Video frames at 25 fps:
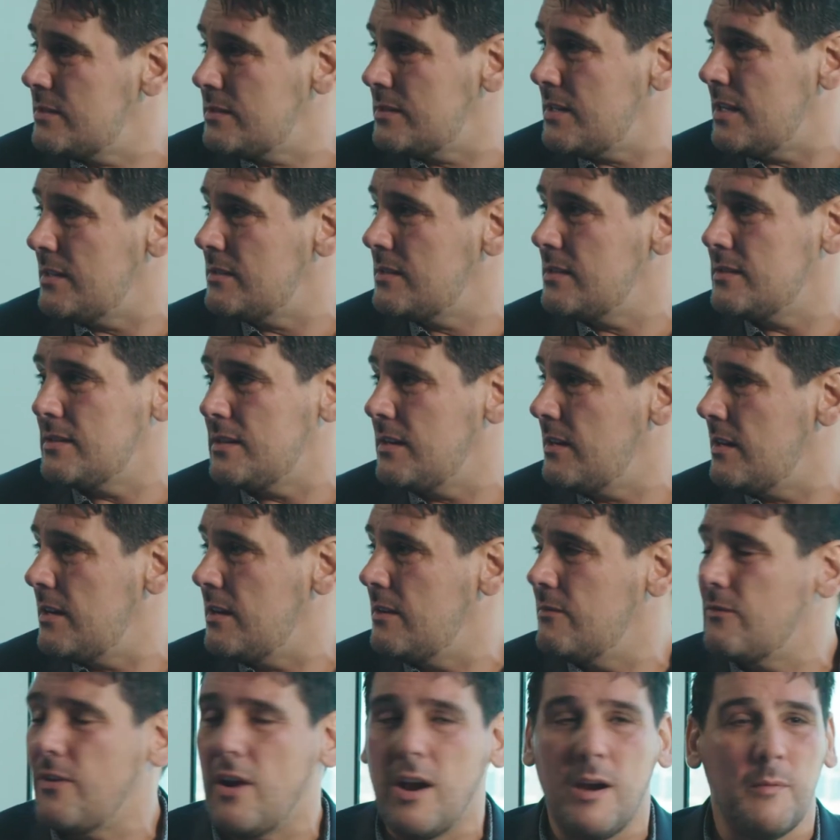sensors in an
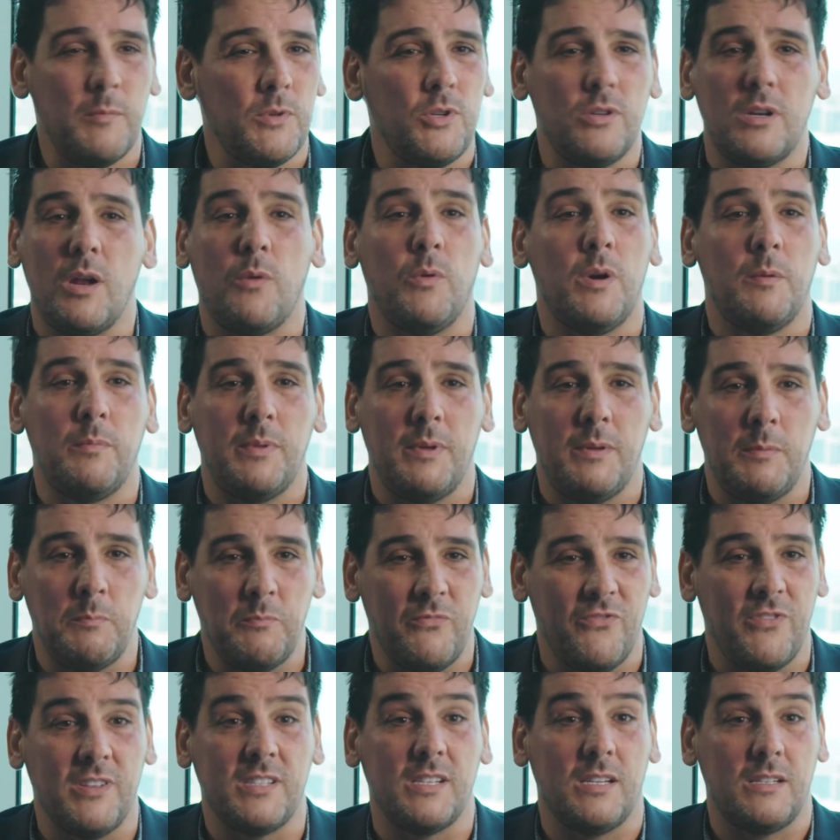environment, you don't want to be
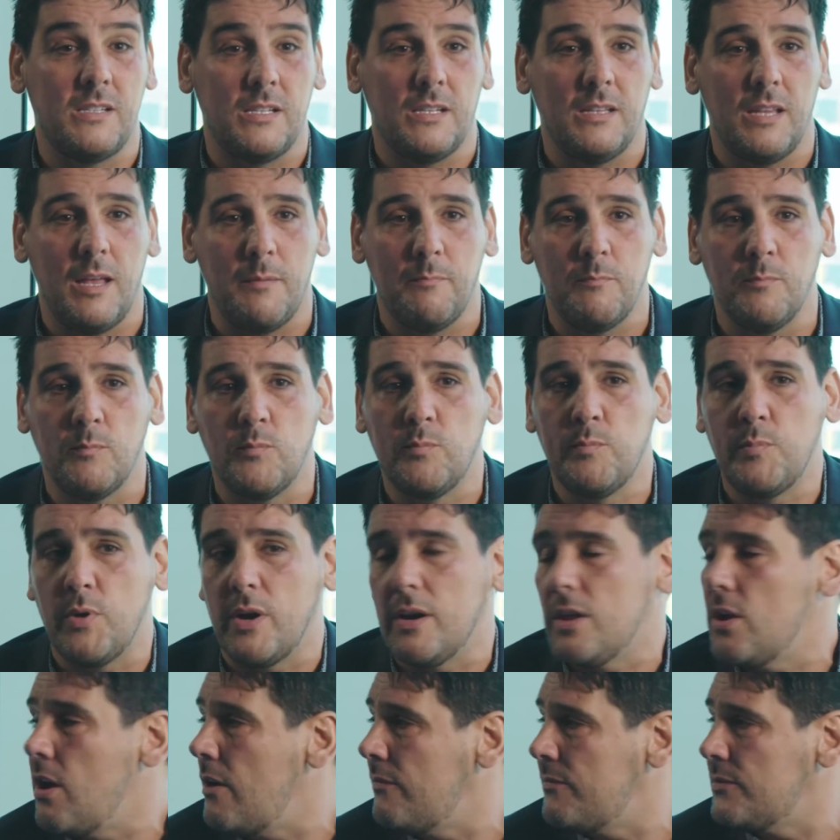visiting them
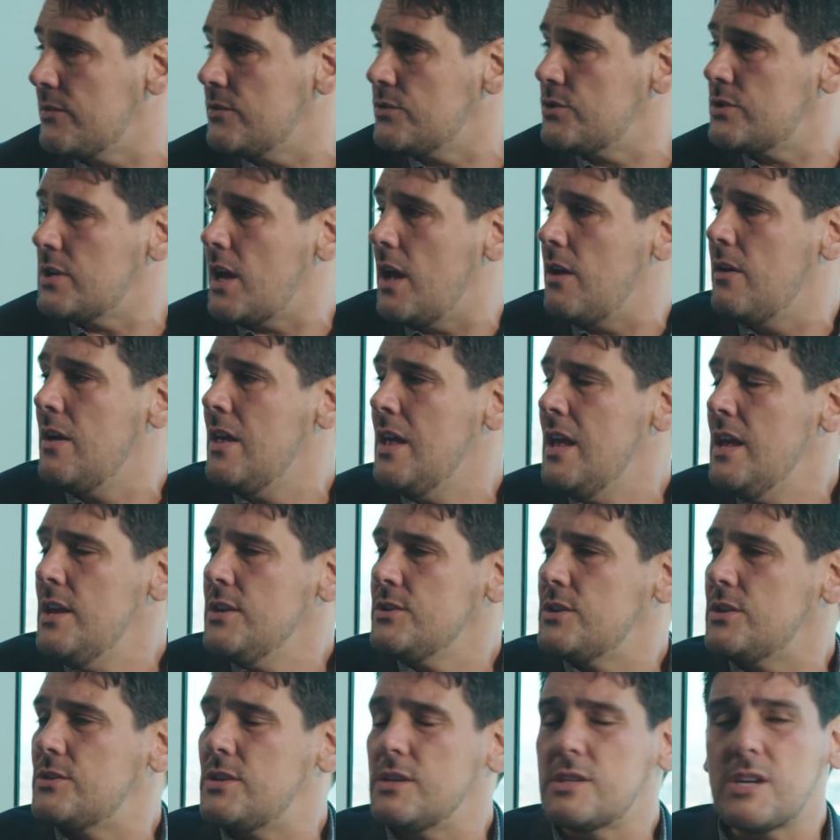pretty often. So
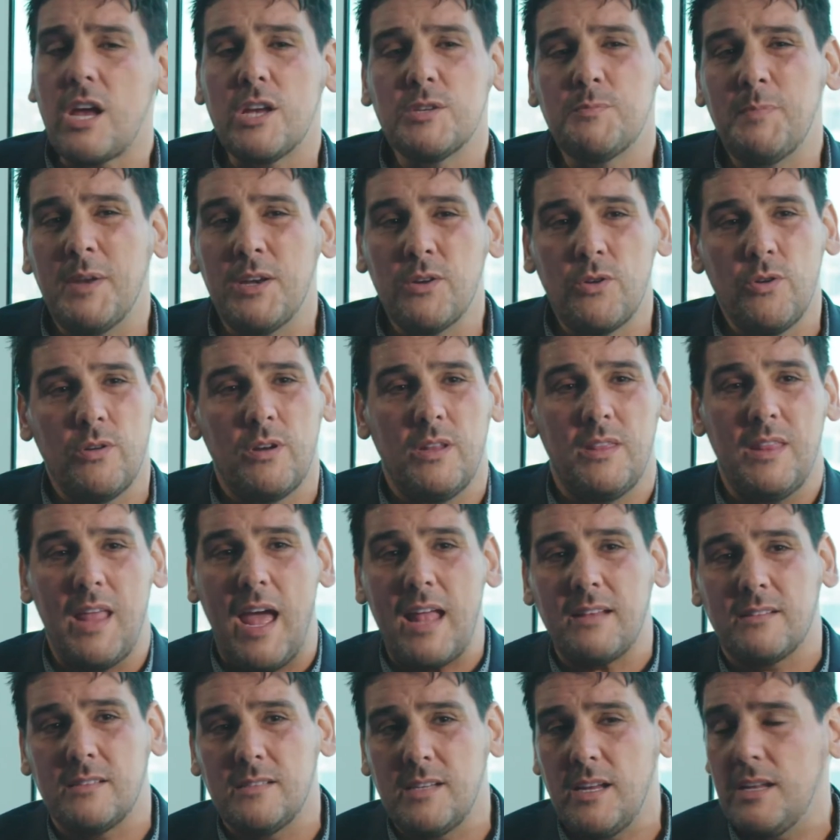Cisco's been good in
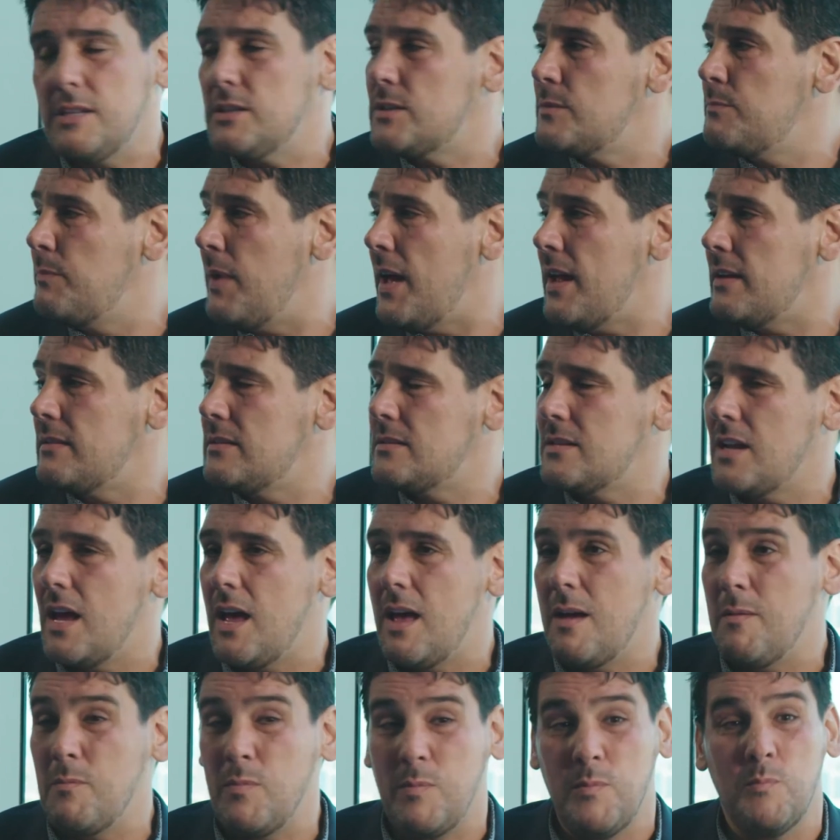that sense, but
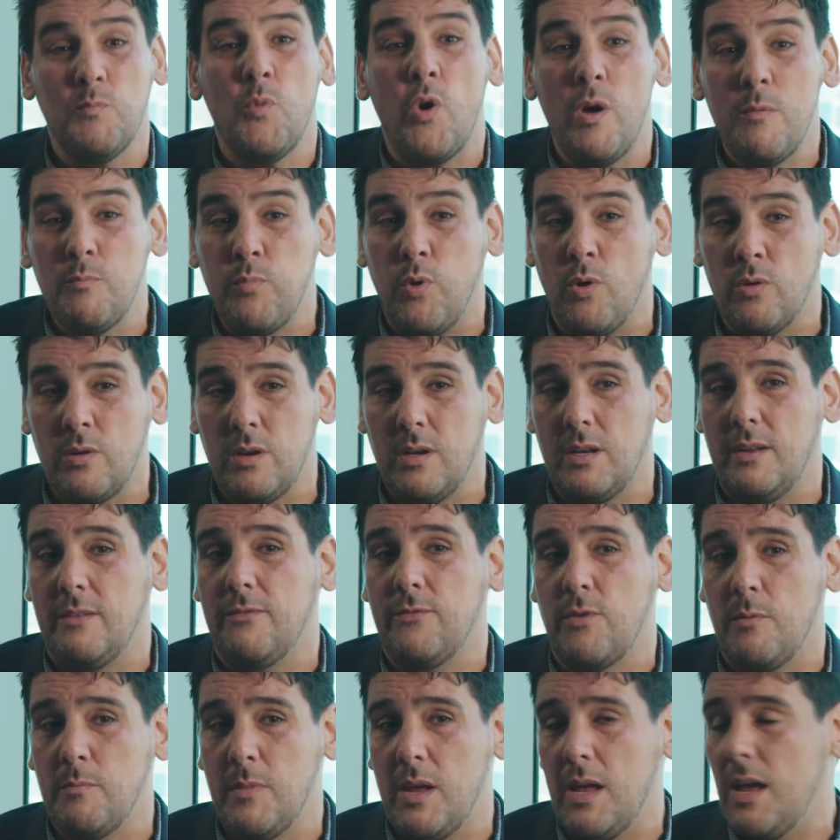more importantly,
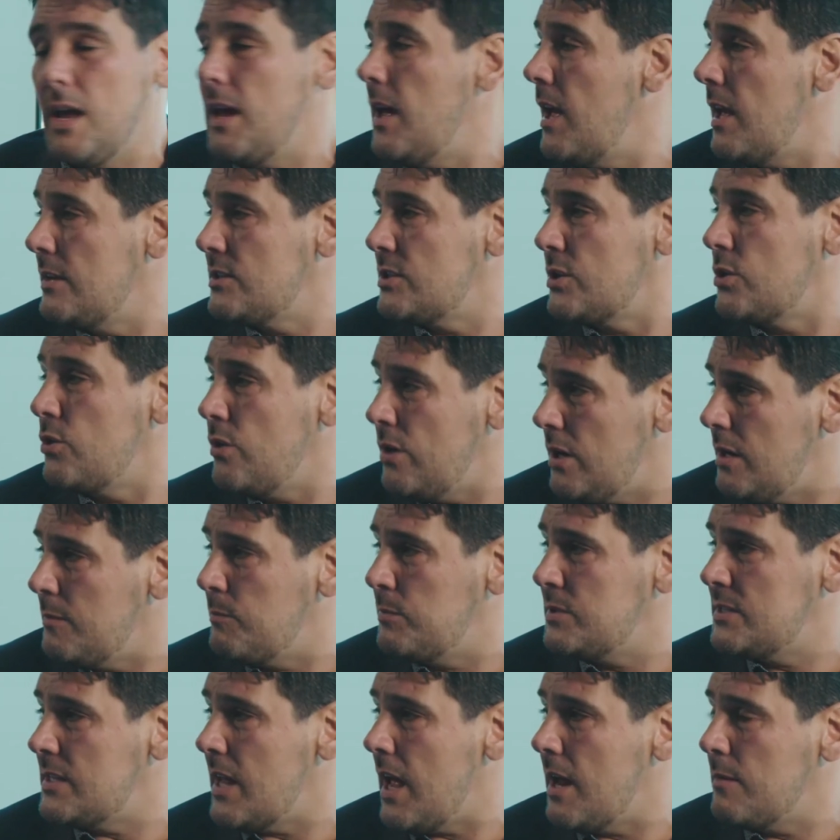from a security
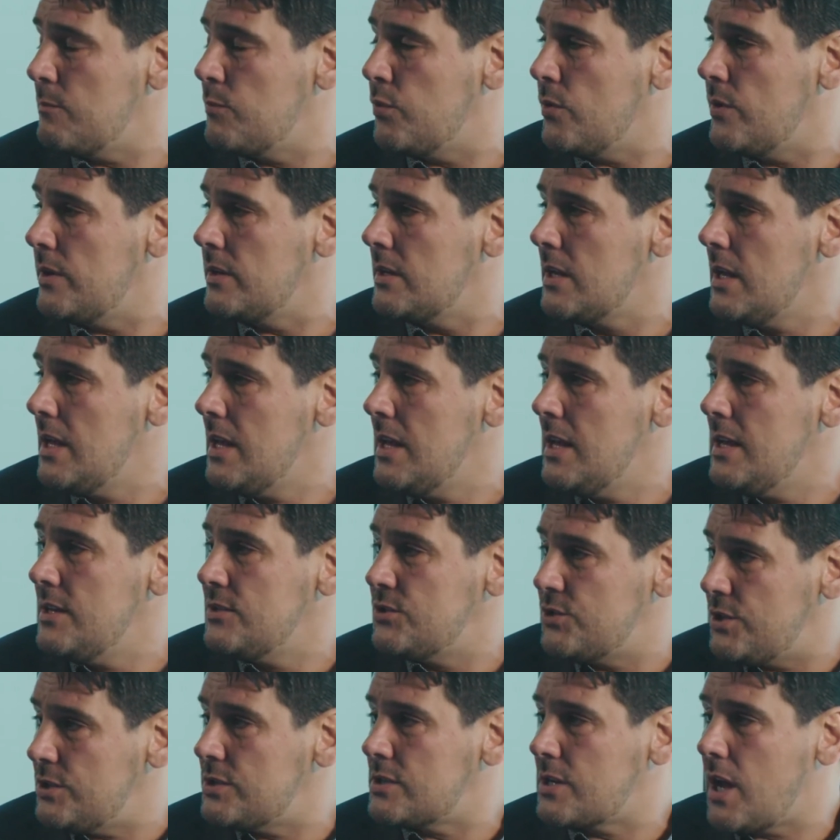standpoint,
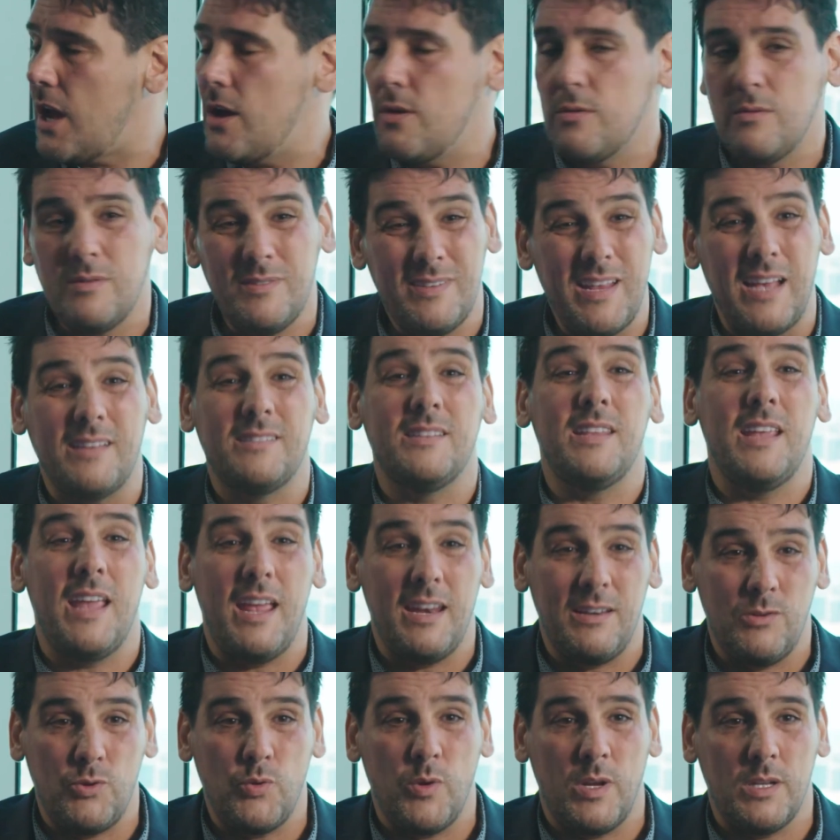Cisco does the
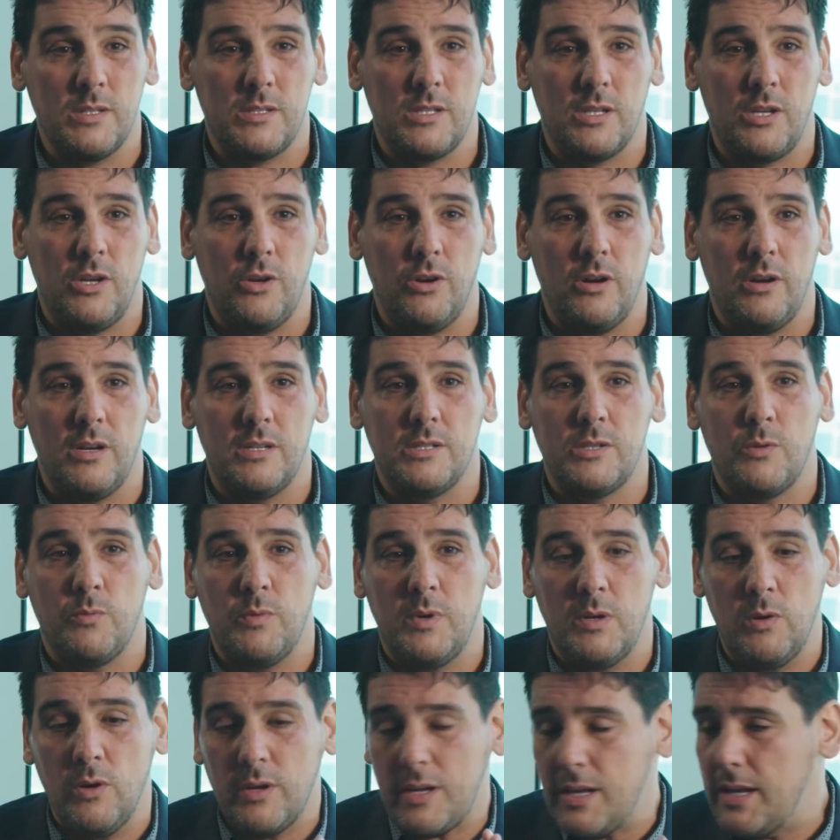end-to-end security. So
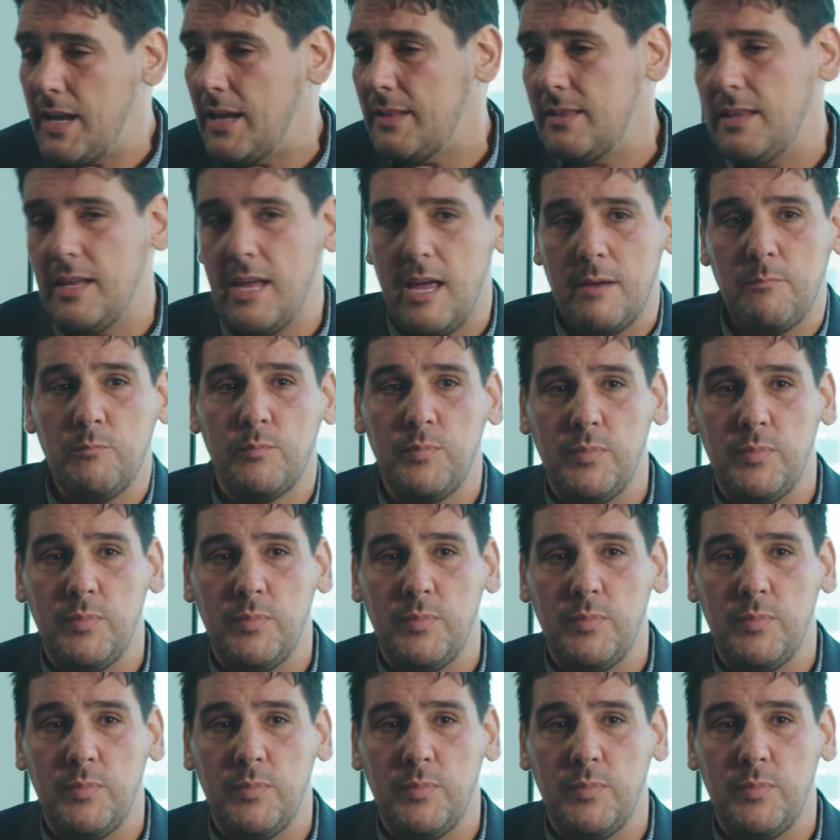we're looking at the